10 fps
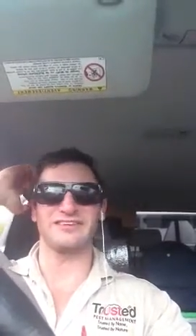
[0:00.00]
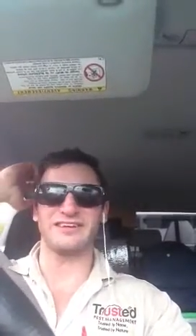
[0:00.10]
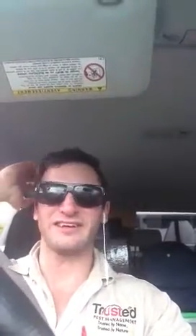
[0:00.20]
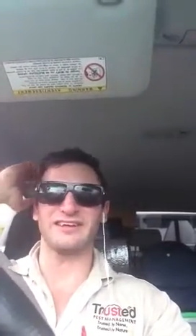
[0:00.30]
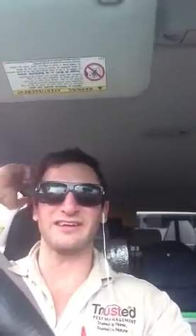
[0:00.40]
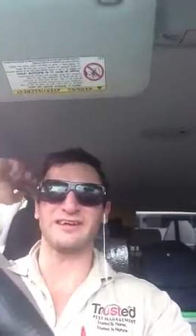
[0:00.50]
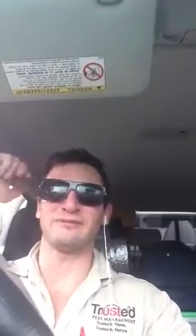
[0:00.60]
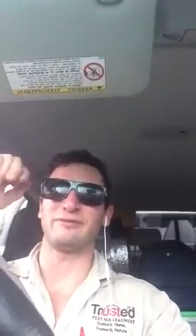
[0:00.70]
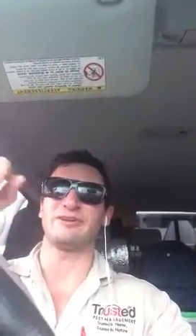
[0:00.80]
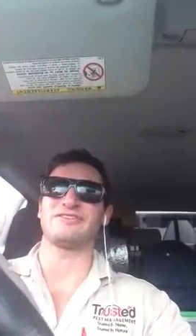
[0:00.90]

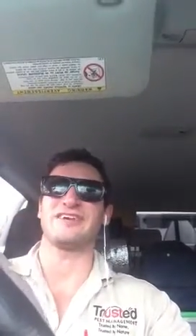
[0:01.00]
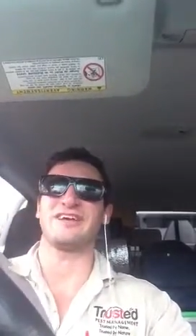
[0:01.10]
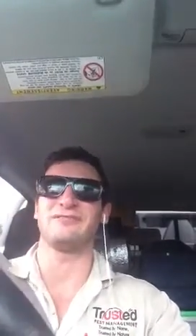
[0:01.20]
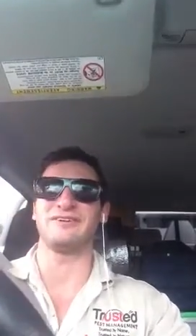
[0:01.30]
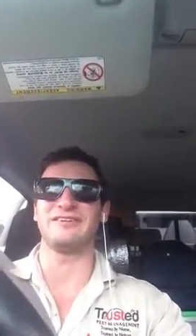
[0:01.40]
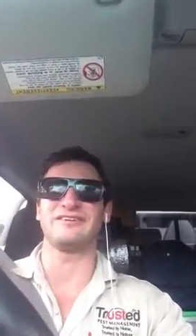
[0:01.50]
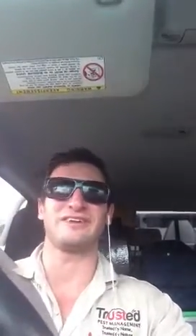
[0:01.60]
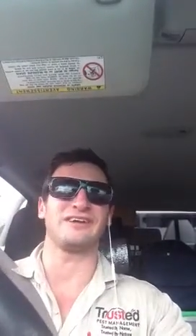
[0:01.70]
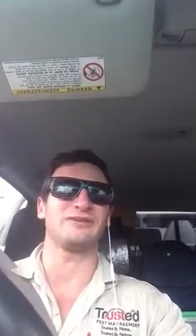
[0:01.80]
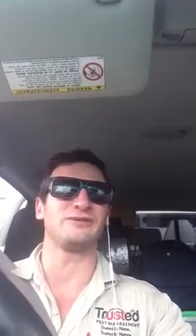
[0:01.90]
Um, I just had a real
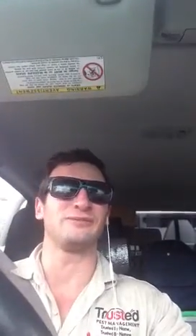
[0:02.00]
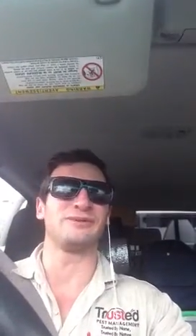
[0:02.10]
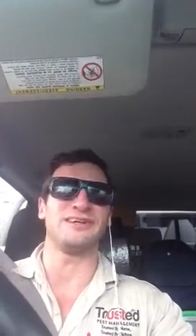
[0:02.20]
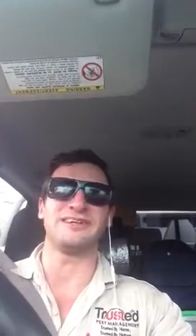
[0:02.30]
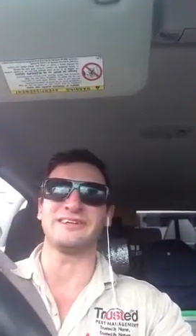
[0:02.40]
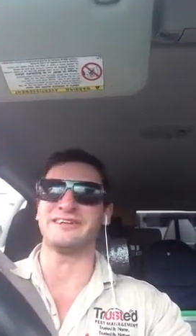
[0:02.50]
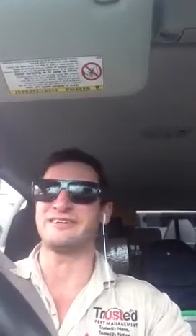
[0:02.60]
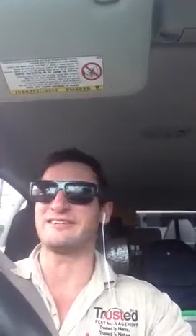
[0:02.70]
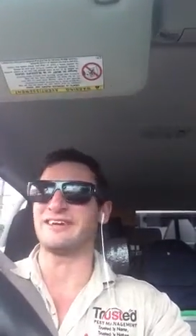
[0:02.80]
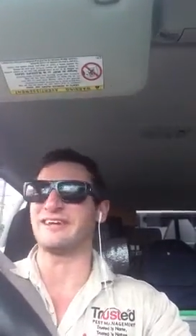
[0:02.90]
estate call me
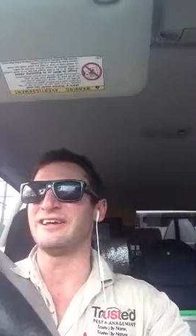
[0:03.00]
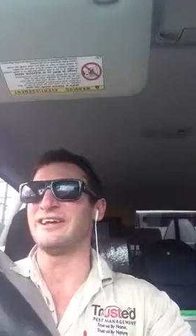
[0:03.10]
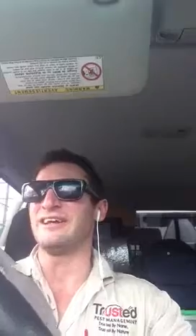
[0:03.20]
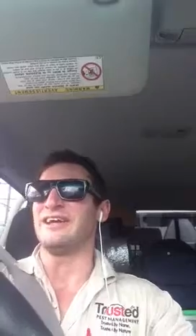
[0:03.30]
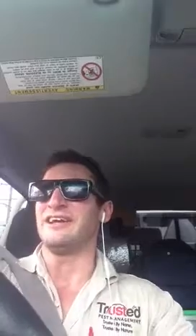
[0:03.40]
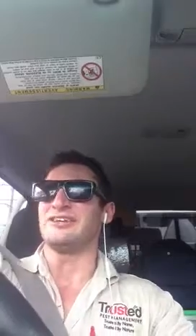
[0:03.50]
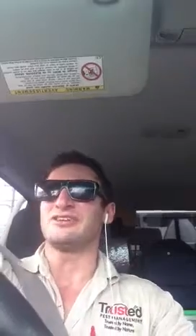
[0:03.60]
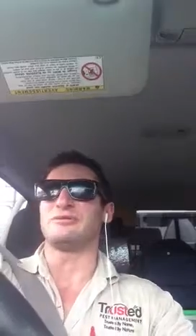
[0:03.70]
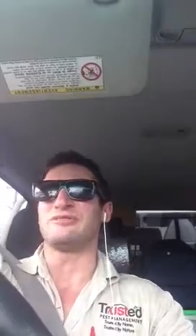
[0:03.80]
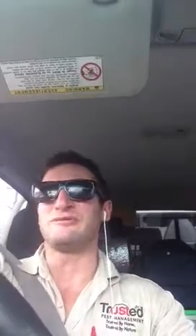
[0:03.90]
and uh,
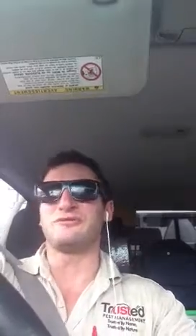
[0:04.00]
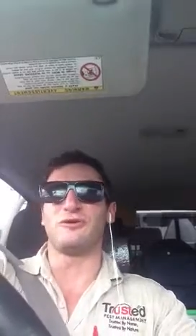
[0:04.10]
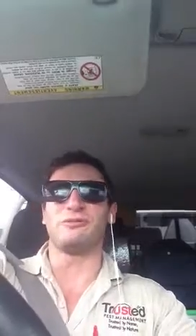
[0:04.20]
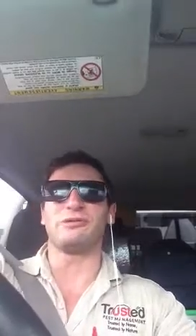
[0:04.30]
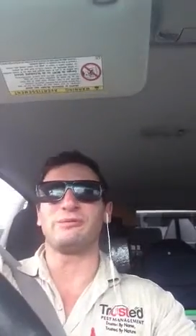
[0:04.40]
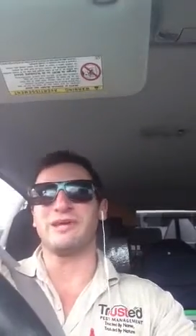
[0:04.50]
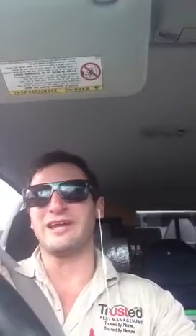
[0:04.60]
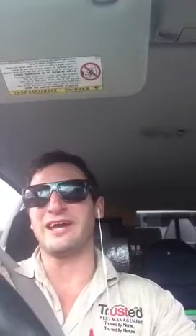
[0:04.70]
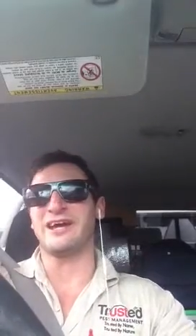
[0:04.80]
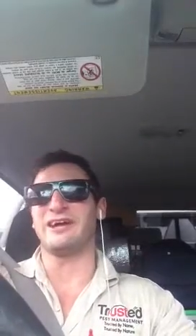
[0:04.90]
she was informing me
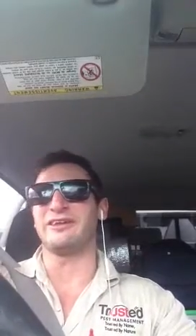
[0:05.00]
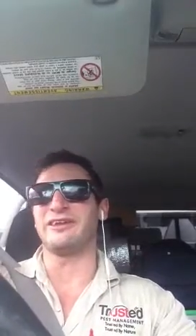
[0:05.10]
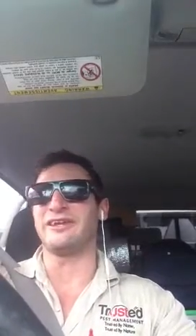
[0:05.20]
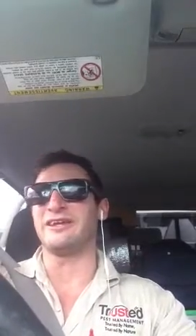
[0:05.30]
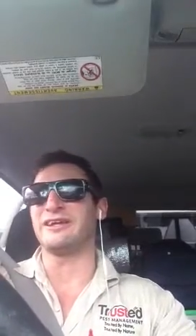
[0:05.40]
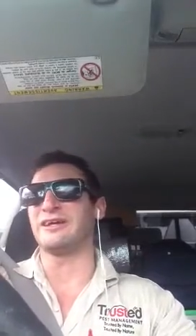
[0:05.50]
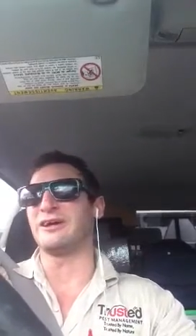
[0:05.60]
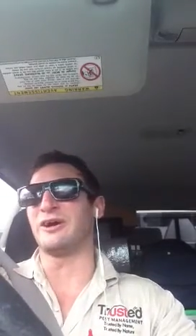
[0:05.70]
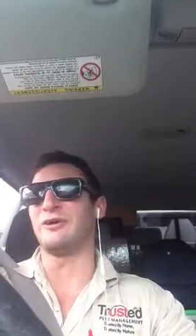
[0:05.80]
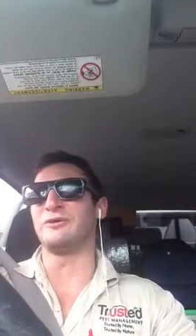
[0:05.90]
how the
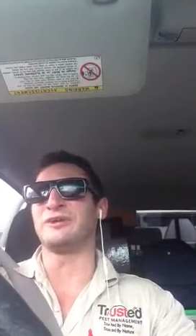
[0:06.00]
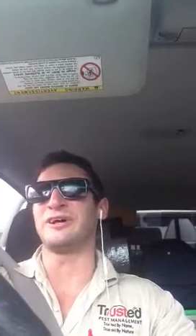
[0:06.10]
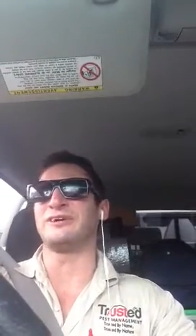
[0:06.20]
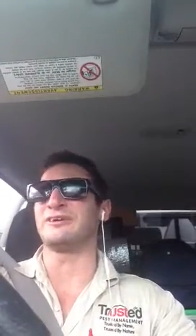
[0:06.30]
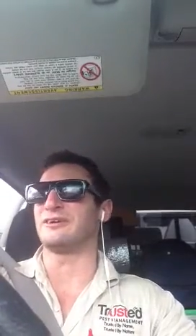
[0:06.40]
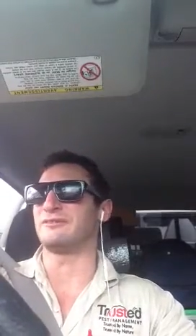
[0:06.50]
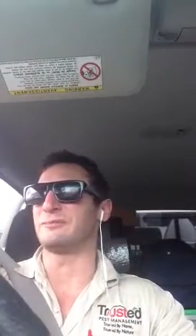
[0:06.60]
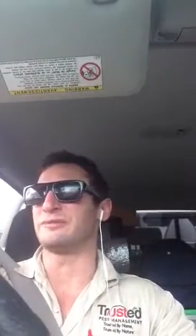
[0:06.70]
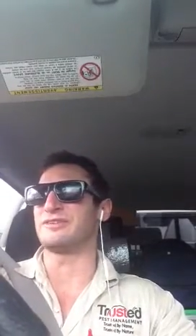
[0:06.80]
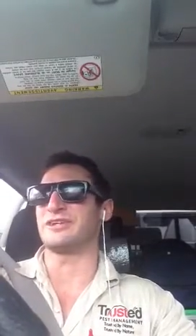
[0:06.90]
owner of a
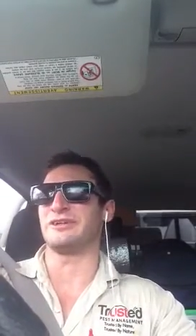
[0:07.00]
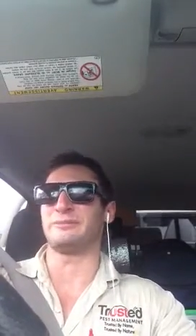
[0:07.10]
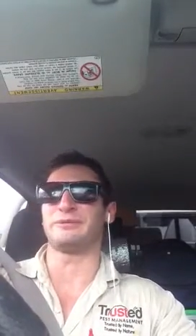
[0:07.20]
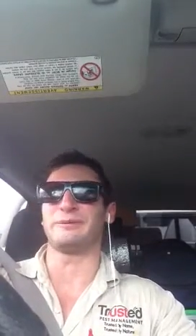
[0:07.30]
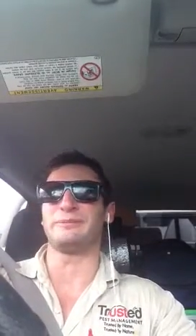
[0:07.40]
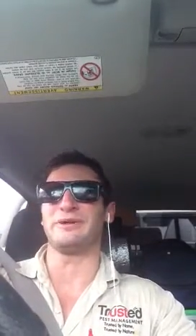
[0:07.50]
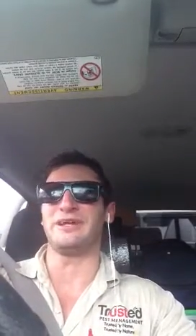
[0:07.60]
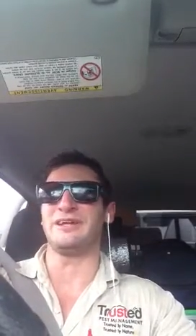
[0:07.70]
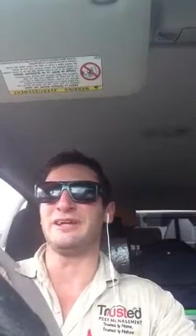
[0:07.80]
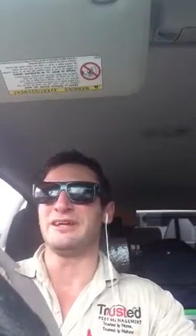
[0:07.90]
particular
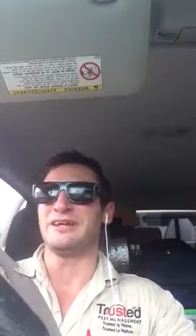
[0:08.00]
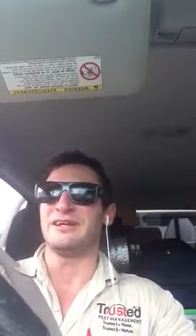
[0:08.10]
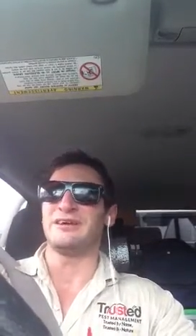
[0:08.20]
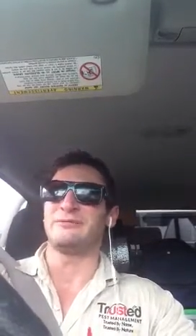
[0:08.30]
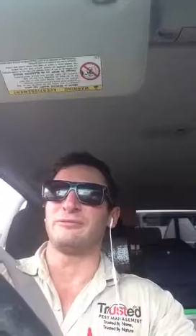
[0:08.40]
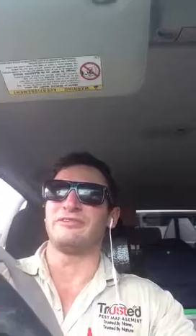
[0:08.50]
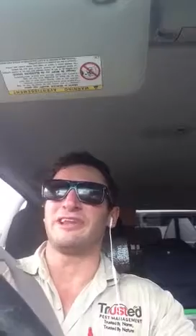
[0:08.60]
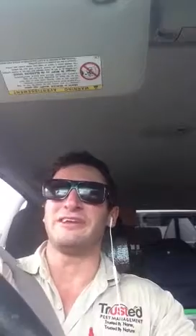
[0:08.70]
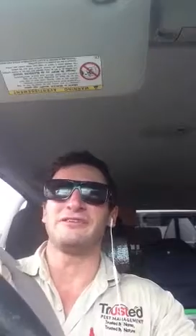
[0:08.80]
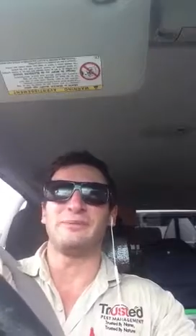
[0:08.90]
property was
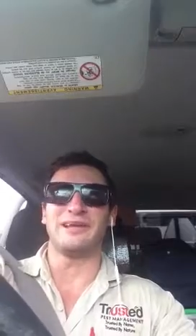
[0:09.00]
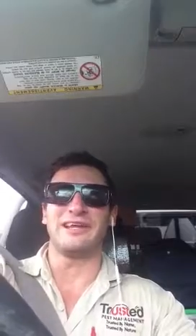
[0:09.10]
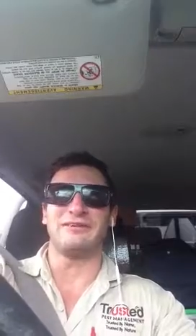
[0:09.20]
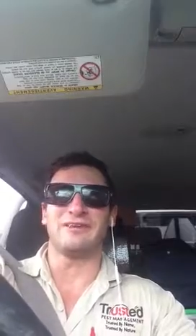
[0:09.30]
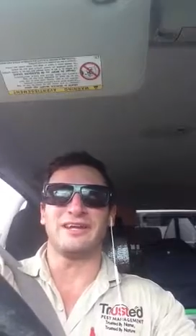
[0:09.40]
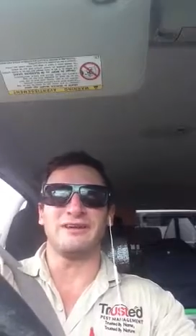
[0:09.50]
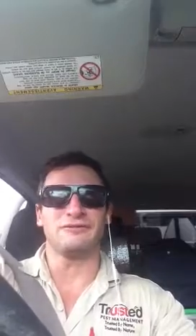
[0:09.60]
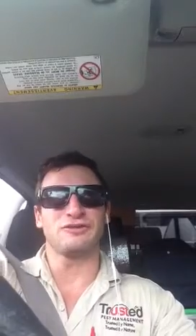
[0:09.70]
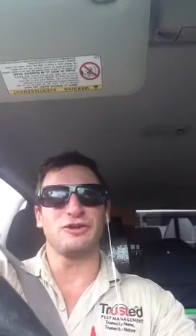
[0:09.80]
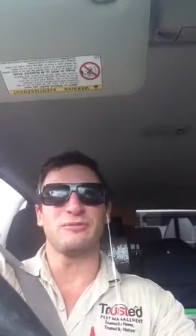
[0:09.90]
led to believe that
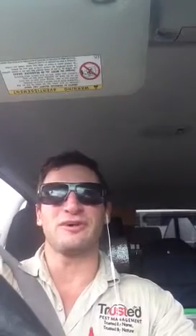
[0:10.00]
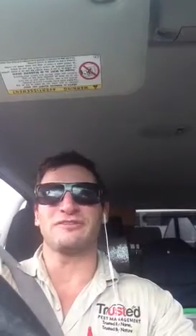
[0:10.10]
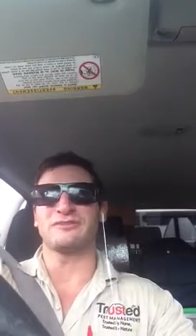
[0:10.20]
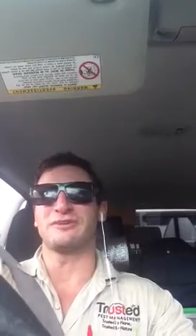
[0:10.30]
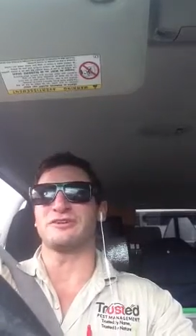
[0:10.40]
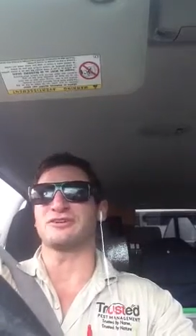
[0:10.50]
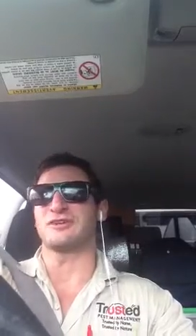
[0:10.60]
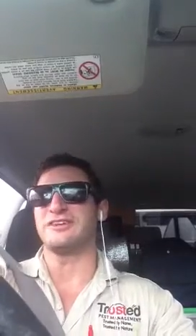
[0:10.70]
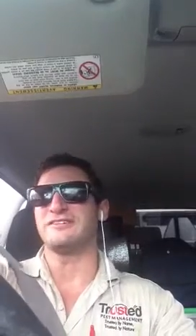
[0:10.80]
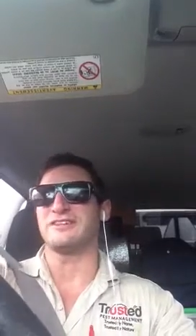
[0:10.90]
if termites are in a
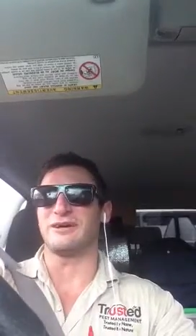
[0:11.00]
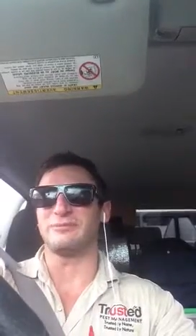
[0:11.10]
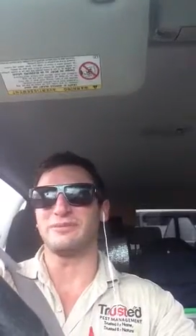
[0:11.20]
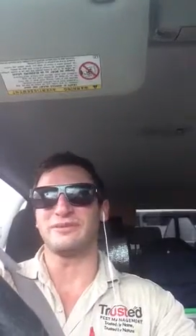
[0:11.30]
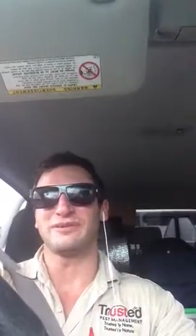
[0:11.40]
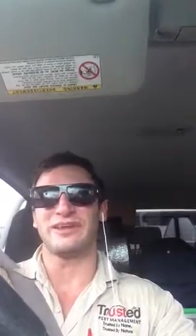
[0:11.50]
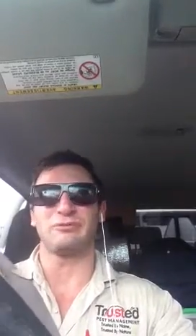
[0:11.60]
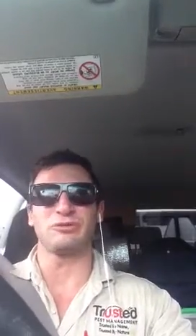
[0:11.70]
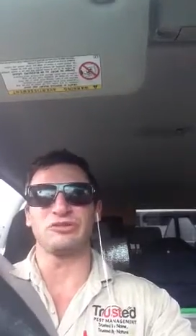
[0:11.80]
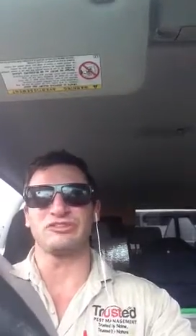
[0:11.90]
tree stump, they
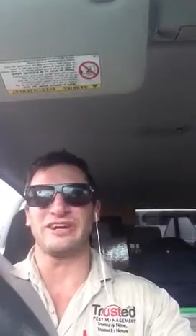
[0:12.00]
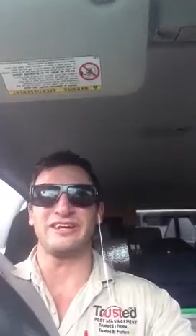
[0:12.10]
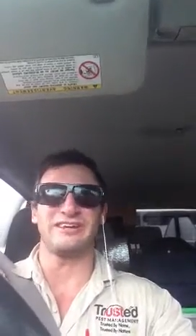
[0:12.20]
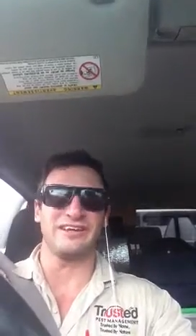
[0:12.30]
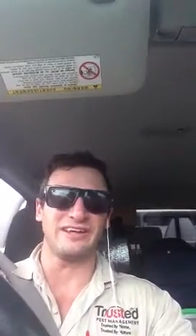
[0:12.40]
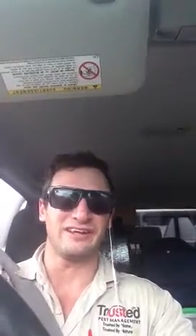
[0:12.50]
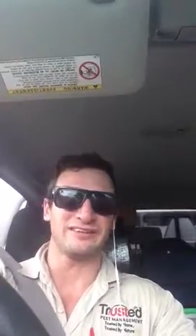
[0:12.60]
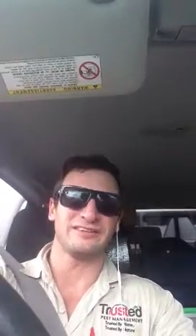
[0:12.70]
will stay there.